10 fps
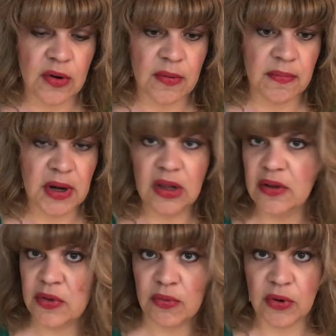middle
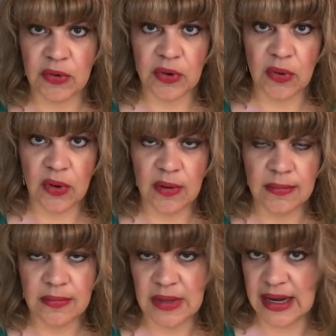of the road goal.
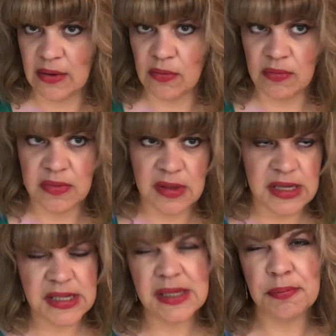Like,
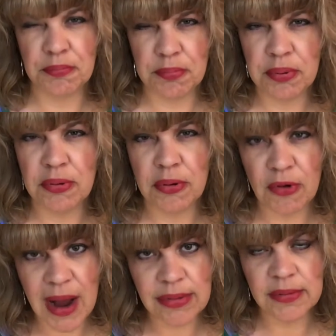this is
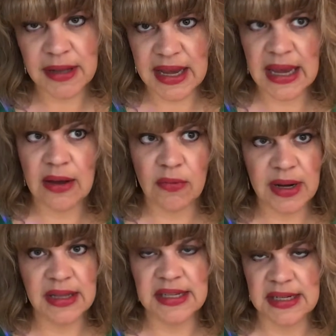probably
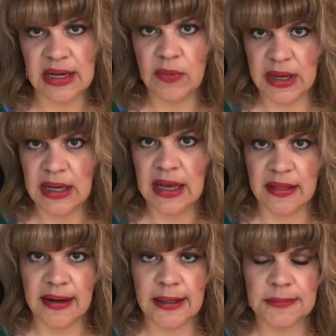realistic and we can get
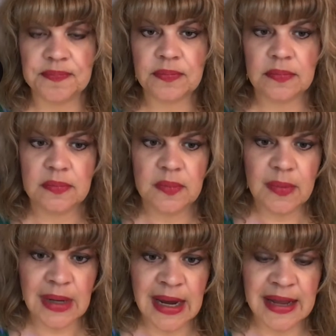there.
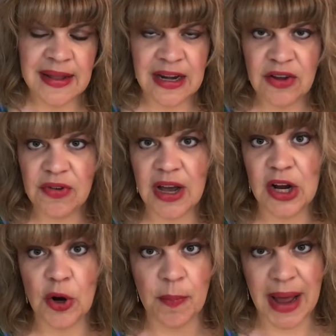And then you've got
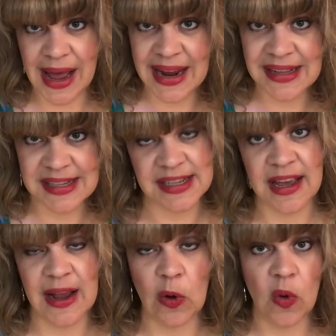your pie in the
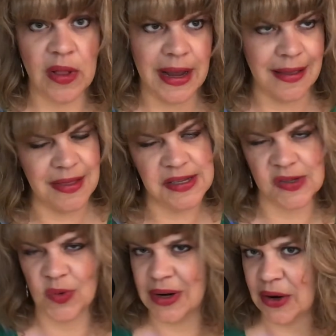sky goal. Like, this
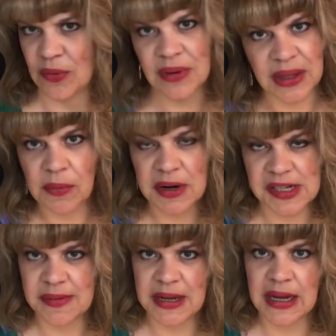is what I really want it
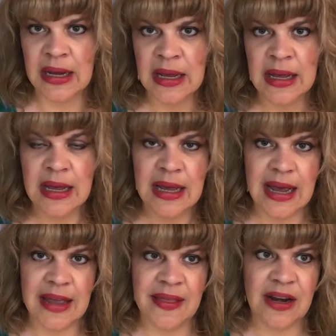to be.
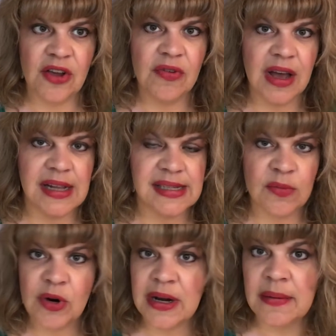And then you've got
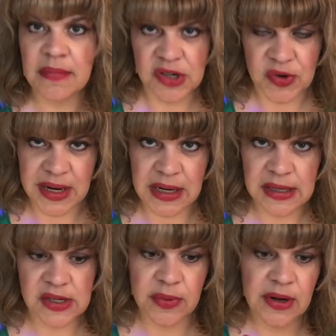somewhere in between.
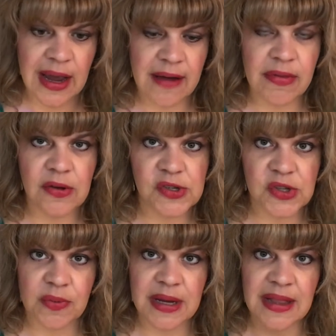So when you have those
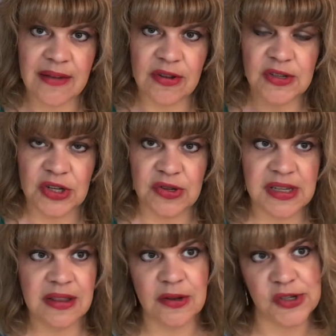3 levels and you
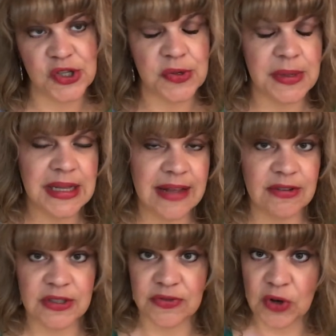set those 3
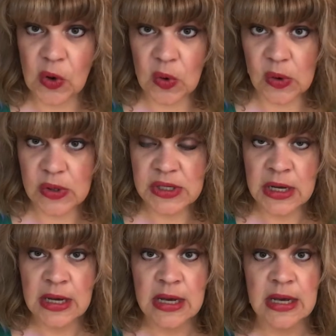levels of goals,
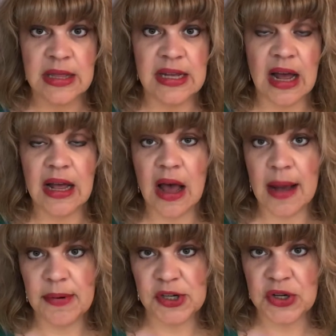the
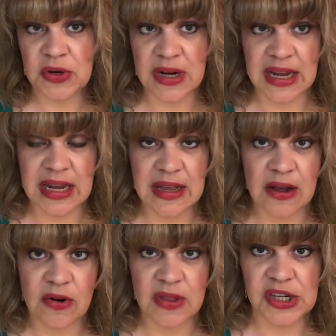opportunity
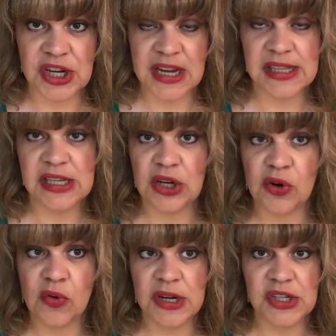or the chance that you're
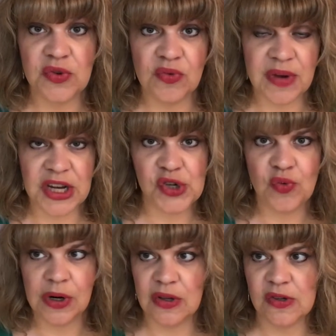going to reach
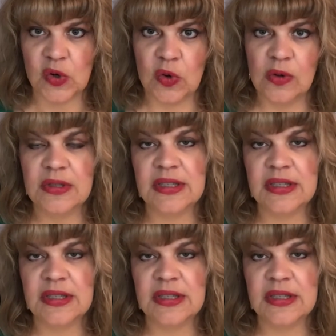one of those goals